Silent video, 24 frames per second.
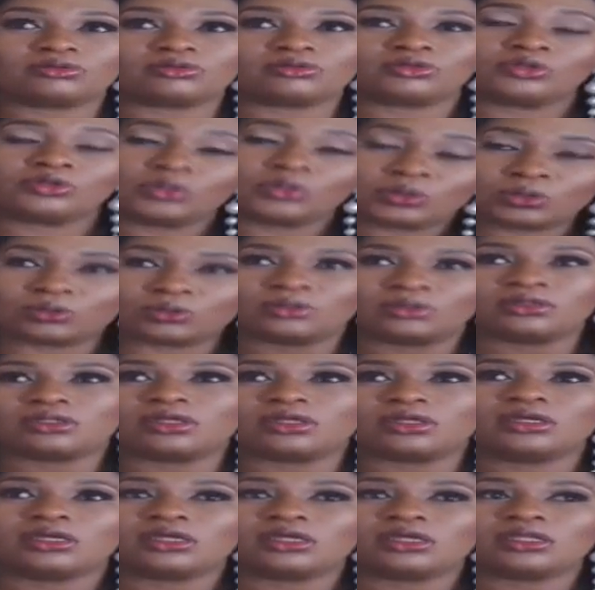Google.
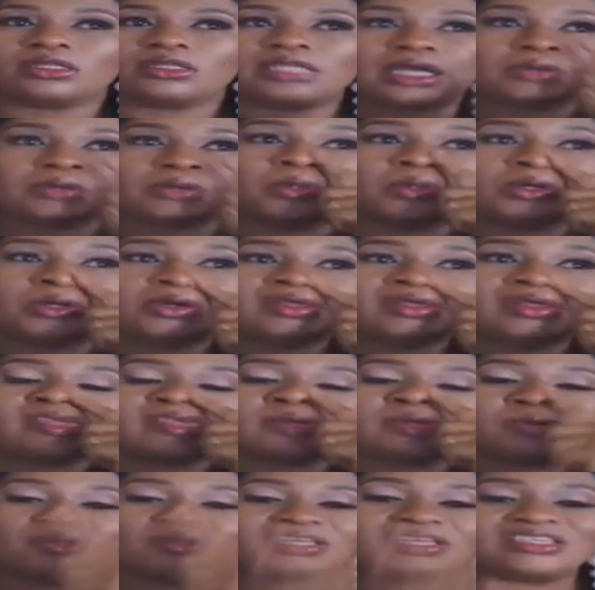Now, Google is a
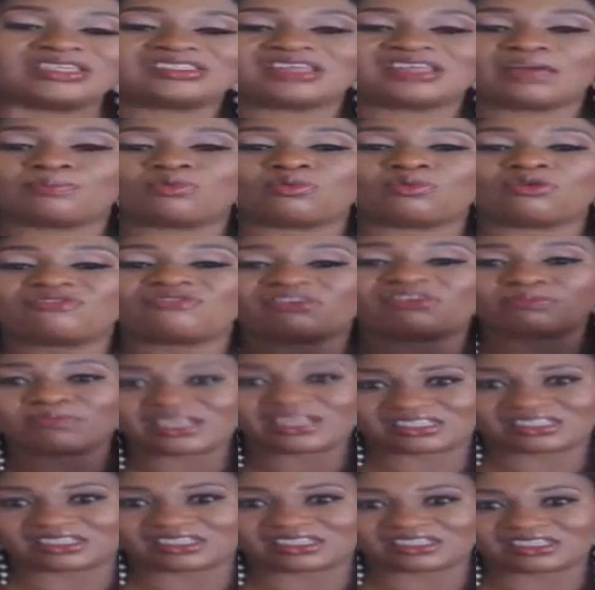good example of a
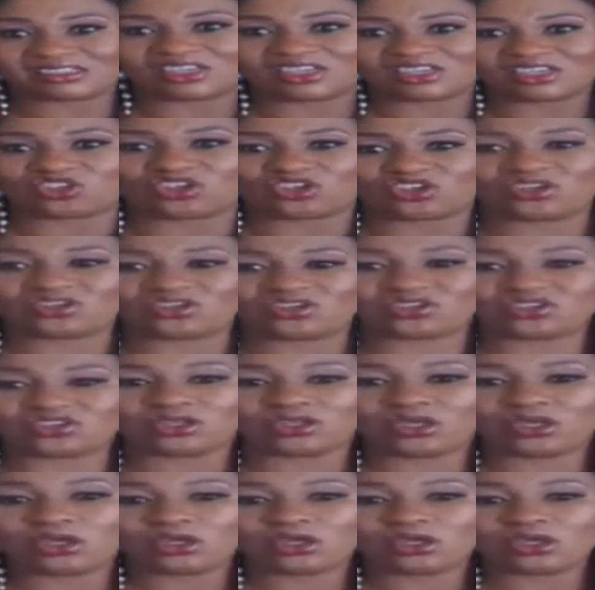meta search
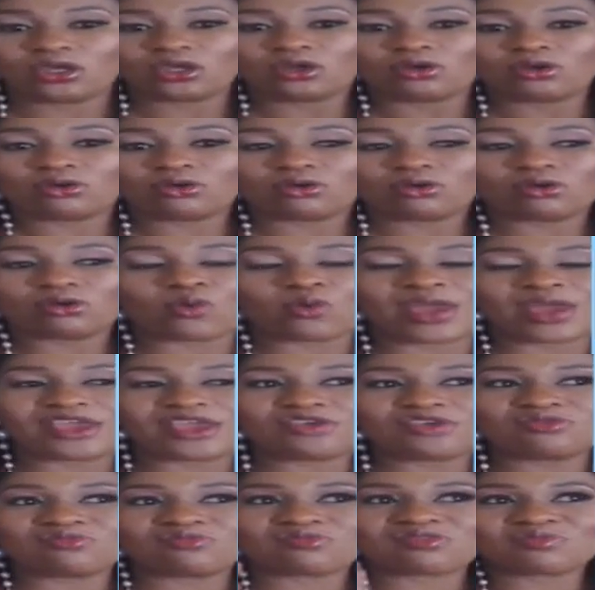engine. When you
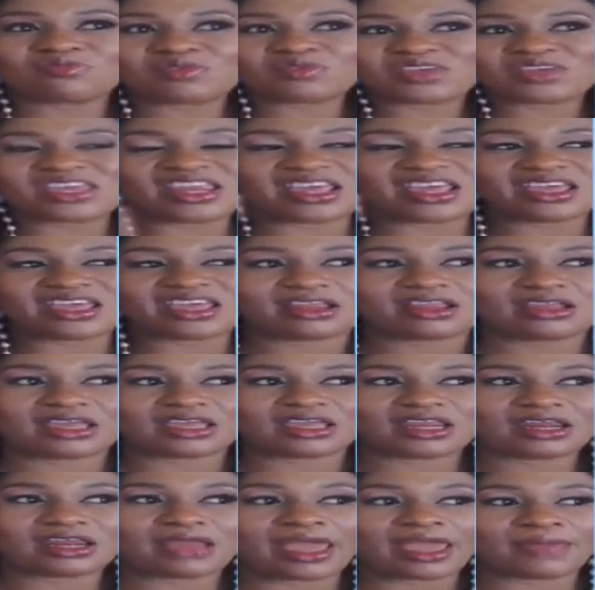click,
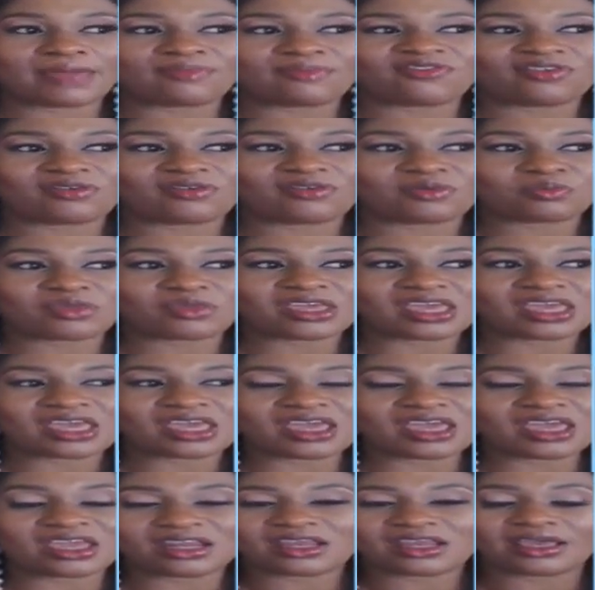click um, if you key in
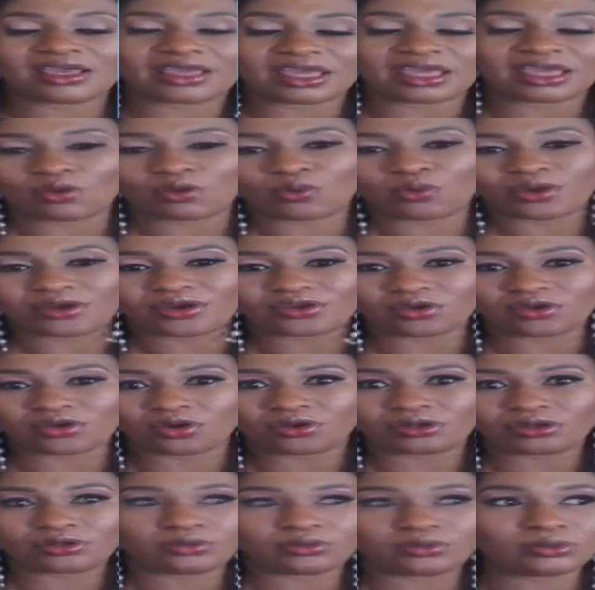a keyword on
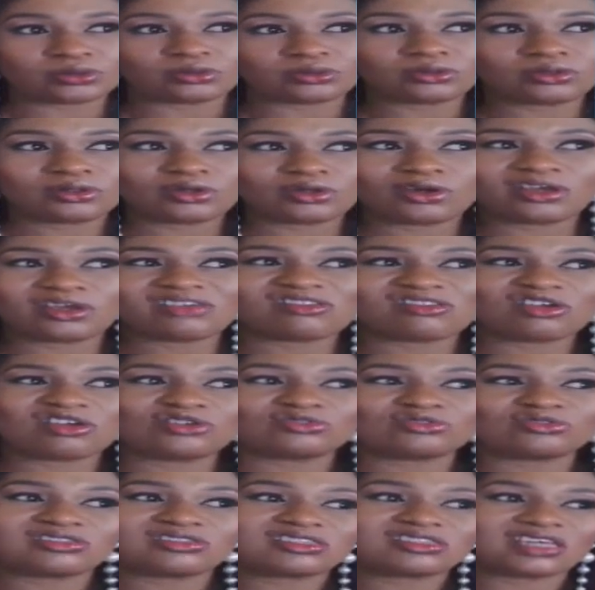Google, Google is going to
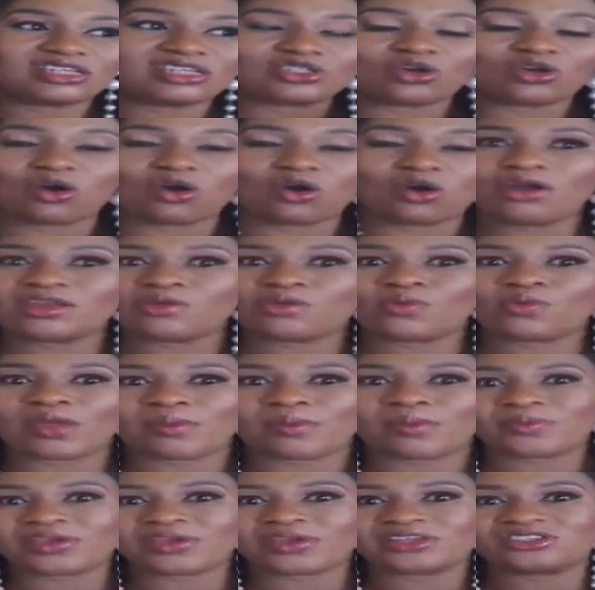search all the web
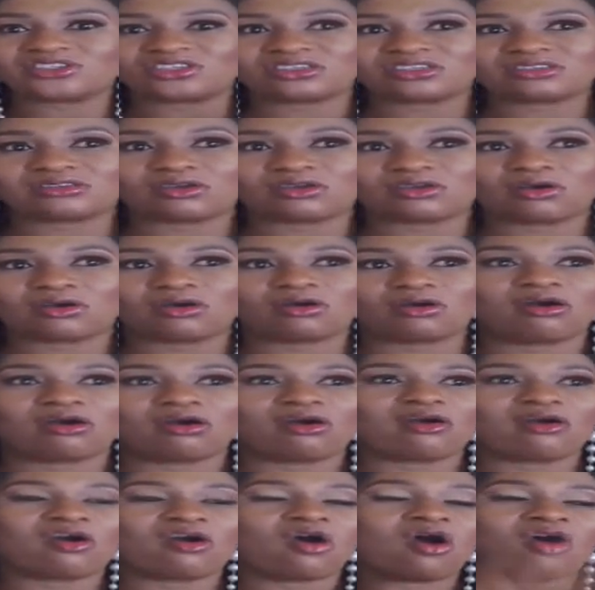pages
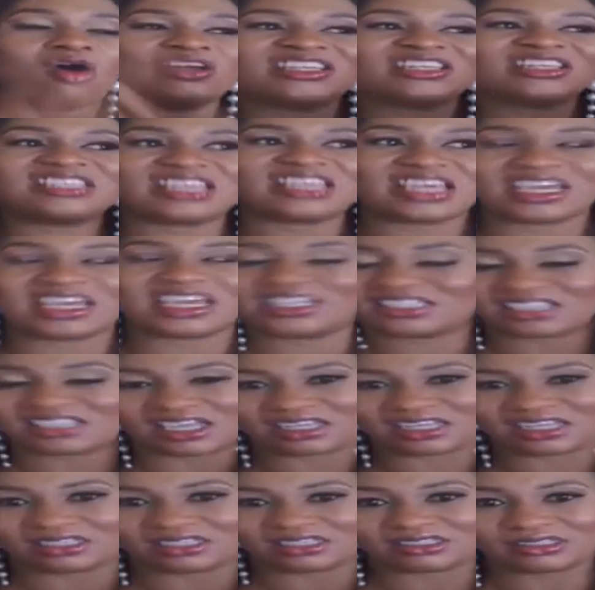on the
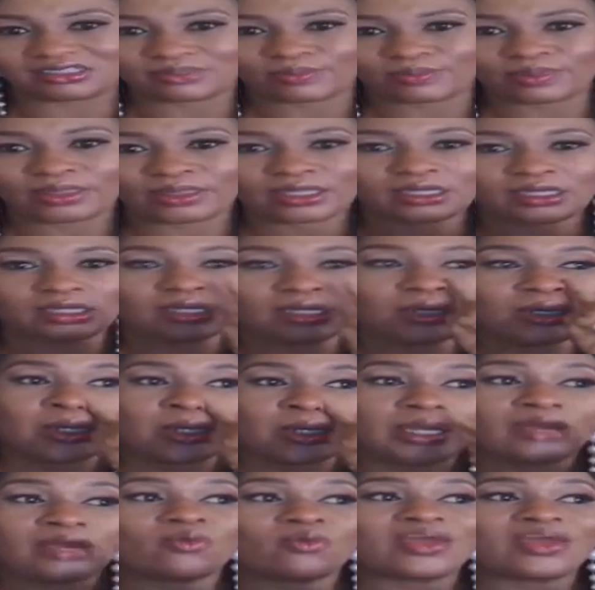internet,
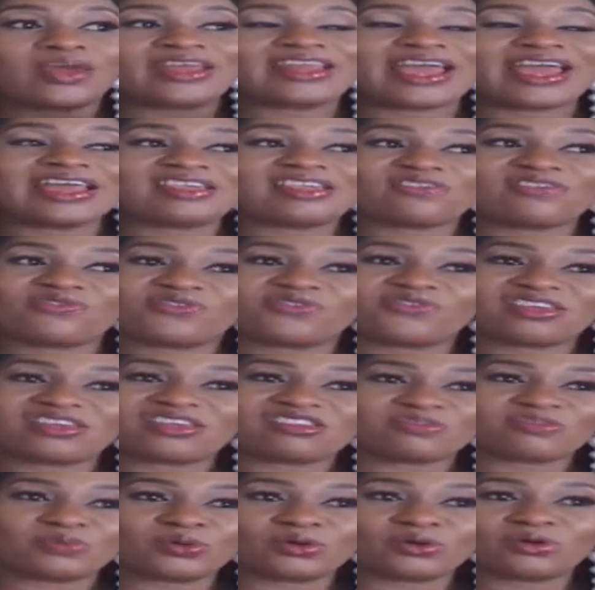whether it's
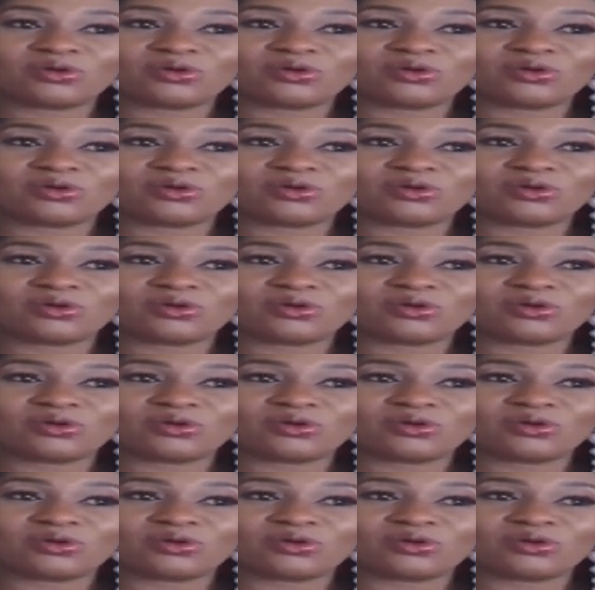Facebook or,